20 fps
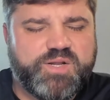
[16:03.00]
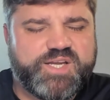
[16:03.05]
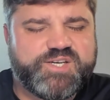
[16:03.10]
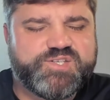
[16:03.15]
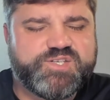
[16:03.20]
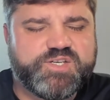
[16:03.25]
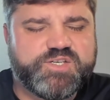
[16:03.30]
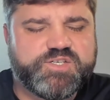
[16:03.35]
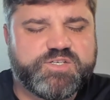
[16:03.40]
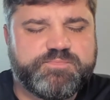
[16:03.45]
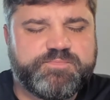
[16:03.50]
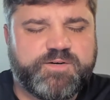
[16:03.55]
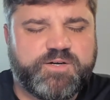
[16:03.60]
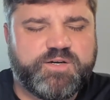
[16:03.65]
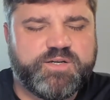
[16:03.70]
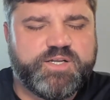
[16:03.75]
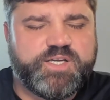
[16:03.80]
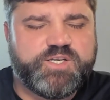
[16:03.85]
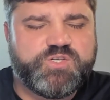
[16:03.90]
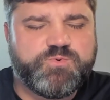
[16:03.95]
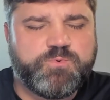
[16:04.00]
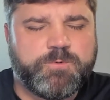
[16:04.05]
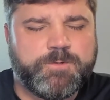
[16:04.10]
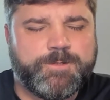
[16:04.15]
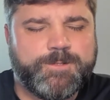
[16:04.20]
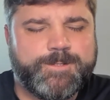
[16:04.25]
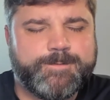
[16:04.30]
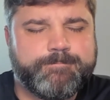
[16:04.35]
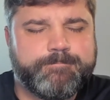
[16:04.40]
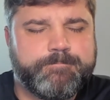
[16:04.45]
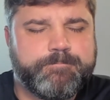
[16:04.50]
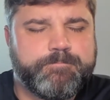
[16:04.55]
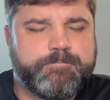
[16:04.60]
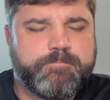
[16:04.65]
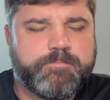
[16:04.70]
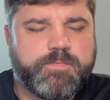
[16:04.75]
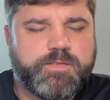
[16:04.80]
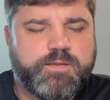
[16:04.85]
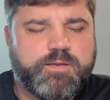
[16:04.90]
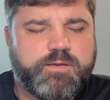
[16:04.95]
blessings upon each one.
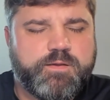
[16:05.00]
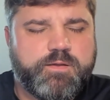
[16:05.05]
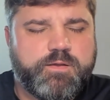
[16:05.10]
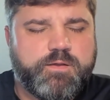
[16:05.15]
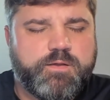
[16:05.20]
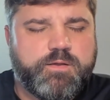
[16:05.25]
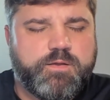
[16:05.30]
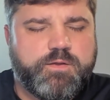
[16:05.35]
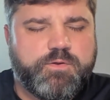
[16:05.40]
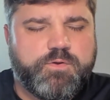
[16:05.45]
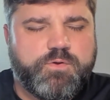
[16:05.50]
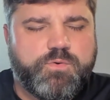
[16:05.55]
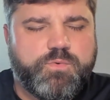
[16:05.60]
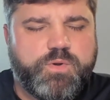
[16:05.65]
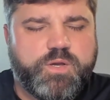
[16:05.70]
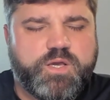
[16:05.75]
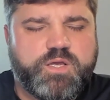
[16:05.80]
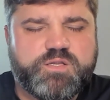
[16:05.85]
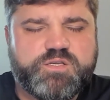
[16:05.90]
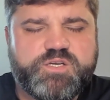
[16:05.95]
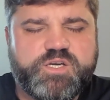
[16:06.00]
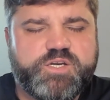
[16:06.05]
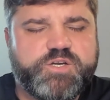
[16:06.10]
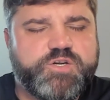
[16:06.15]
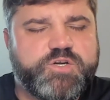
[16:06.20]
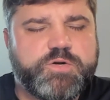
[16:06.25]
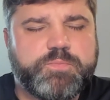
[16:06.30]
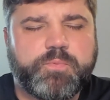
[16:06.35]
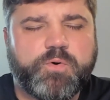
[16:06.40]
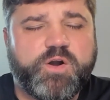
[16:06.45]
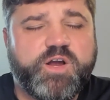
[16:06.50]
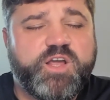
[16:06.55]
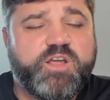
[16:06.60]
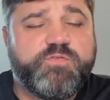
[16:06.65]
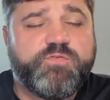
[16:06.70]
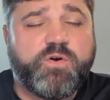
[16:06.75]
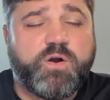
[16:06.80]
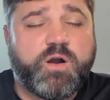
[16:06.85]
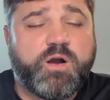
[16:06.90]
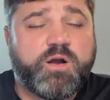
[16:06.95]
We continue to pray
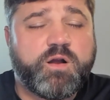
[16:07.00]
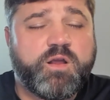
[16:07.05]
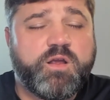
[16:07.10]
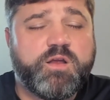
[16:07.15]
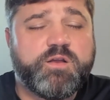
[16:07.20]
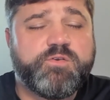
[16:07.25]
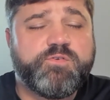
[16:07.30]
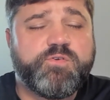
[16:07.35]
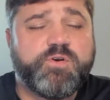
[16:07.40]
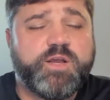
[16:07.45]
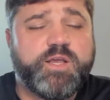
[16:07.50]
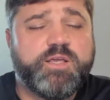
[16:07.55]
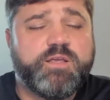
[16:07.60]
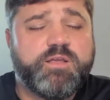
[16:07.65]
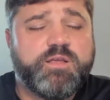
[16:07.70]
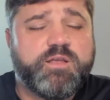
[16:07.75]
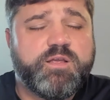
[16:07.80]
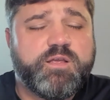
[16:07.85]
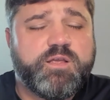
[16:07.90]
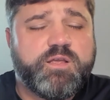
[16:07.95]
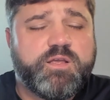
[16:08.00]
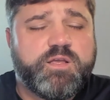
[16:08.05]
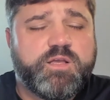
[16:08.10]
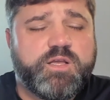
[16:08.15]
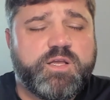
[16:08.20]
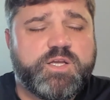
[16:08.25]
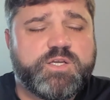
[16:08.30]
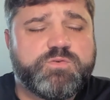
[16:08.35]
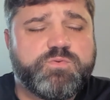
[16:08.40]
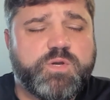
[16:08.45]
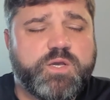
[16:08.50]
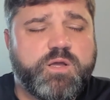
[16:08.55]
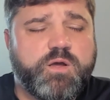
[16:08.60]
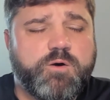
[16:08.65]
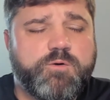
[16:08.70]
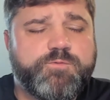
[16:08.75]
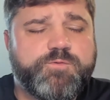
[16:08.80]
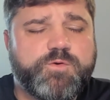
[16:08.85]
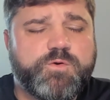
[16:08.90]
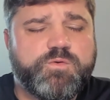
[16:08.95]
for our country as we
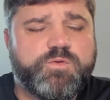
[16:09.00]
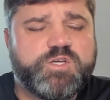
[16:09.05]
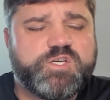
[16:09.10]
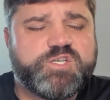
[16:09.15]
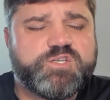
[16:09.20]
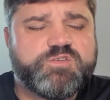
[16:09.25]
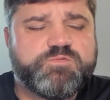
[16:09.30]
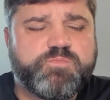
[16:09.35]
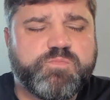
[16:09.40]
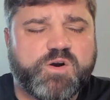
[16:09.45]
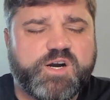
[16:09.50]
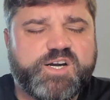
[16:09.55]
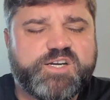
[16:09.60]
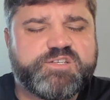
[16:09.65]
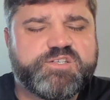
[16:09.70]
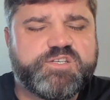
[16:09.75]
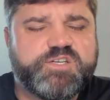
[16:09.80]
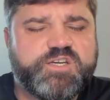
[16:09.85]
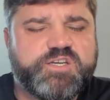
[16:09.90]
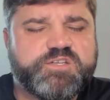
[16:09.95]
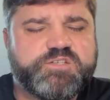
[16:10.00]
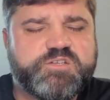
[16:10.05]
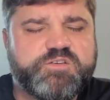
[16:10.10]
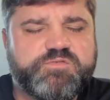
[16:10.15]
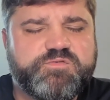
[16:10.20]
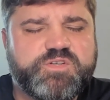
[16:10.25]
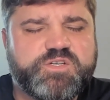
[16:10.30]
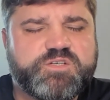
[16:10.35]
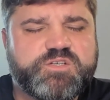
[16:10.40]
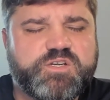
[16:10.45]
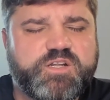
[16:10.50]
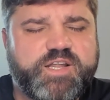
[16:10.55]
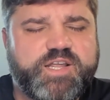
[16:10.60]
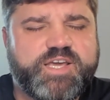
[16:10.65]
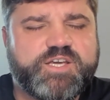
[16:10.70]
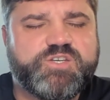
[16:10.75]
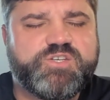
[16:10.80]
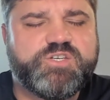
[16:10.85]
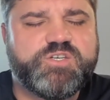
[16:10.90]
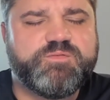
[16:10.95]
go through this process of this
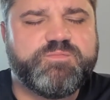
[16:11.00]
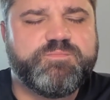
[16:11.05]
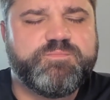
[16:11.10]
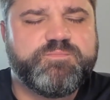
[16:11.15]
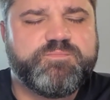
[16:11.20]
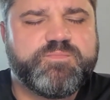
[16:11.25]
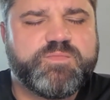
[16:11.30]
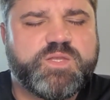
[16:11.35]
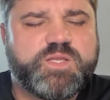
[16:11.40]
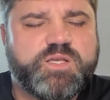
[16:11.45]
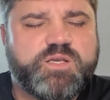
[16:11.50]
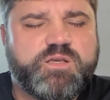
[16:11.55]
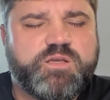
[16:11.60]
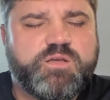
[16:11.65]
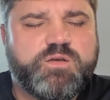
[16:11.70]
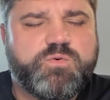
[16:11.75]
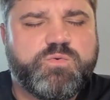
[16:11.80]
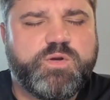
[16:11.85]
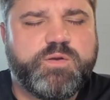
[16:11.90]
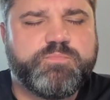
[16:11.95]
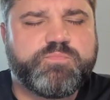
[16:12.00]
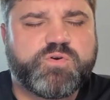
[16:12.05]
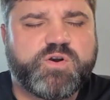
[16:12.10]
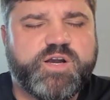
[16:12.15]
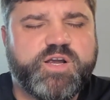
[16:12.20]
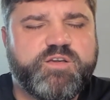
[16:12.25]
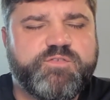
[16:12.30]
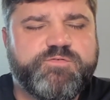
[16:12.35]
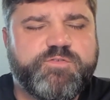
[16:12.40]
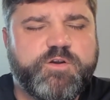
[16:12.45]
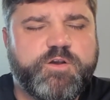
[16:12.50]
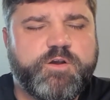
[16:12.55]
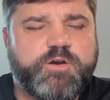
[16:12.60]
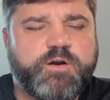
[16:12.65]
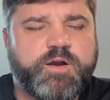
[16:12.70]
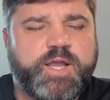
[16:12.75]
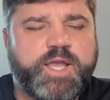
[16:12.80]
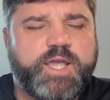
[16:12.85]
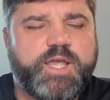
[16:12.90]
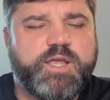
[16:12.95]
election. We pray for
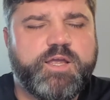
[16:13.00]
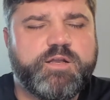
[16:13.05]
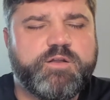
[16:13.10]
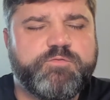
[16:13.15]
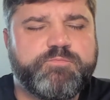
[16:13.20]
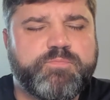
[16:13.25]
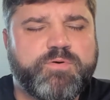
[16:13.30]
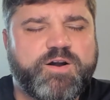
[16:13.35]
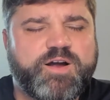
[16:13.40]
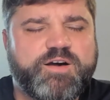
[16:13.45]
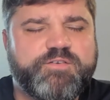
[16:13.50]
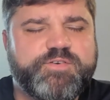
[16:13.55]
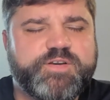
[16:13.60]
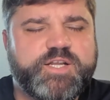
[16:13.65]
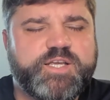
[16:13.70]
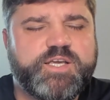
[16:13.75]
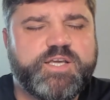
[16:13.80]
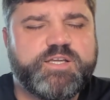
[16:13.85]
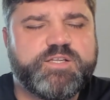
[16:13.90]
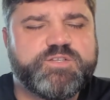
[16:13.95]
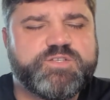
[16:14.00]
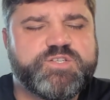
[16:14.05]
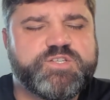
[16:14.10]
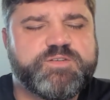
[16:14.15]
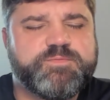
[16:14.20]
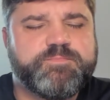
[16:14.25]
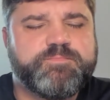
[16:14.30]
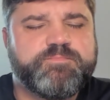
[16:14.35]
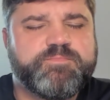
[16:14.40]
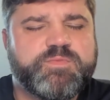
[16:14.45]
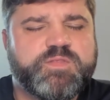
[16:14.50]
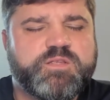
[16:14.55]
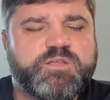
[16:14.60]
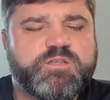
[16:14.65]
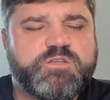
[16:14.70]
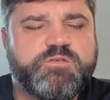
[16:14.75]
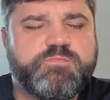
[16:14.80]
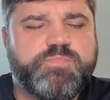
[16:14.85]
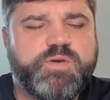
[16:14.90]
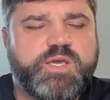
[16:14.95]
your hand of providence
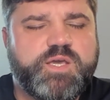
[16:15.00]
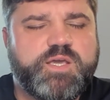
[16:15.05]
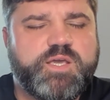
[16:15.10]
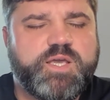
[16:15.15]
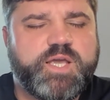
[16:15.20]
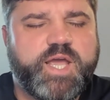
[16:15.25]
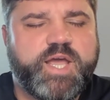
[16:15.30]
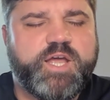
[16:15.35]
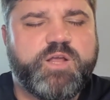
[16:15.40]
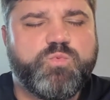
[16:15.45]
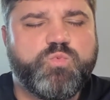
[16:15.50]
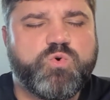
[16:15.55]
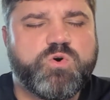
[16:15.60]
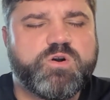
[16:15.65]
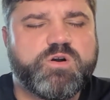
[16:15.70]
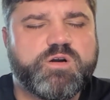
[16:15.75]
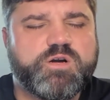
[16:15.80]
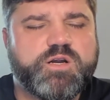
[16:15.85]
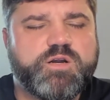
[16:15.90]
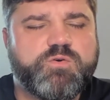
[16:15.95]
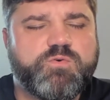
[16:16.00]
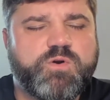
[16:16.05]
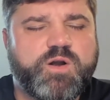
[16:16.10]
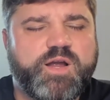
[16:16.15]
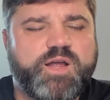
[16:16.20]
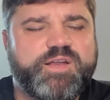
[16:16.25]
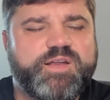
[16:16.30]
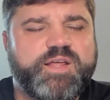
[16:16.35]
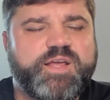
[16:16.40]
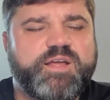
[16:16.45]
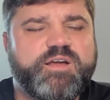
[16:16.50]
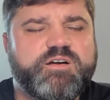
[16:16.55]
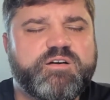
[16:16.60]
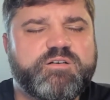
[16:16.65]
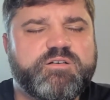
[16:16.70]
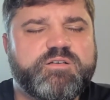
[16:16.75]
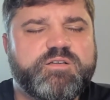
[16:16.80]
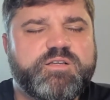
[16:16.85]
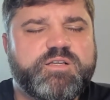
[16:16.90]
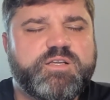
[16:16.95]
to be at work right
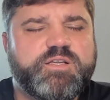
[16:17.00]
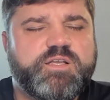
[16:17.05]
now,